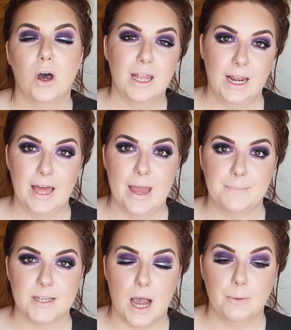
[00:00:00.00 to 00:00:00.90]

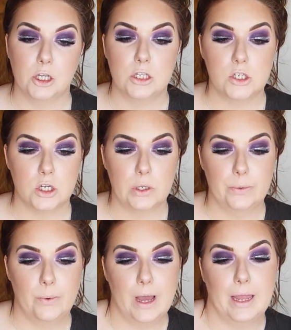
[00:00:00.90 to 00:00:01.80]
lips, I'm going to
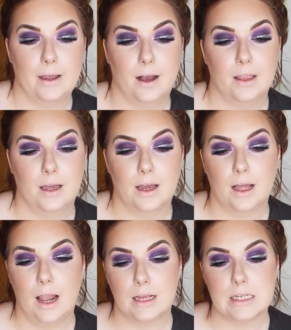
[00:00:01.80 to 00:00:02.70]
do a kind of
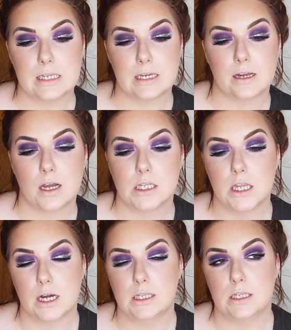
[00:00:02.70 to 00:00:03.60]
classic
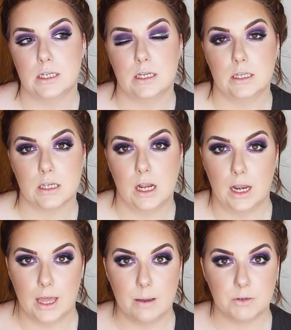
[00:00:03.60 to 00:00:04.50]
90s
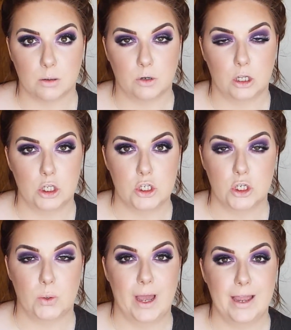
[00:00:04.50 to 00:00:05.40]
lip. So I'm going to
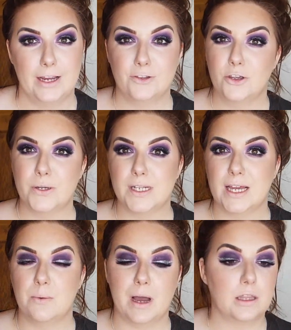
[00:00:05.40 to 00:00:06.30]
do a nude
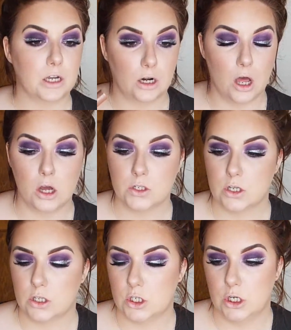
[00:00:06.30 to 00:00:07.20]
lip and a gloss. So
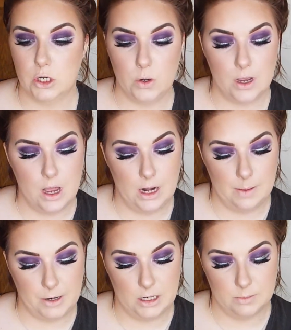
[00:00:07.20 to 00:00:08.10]
the two lip
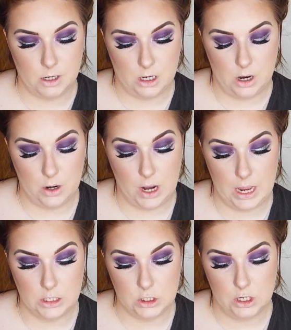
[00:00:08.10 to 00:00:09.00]
colours I'm going to go
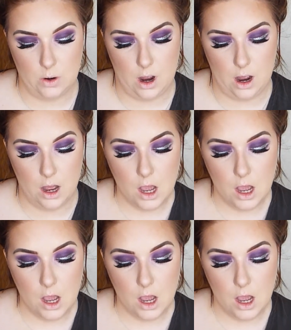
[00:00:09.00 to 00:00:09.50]
into are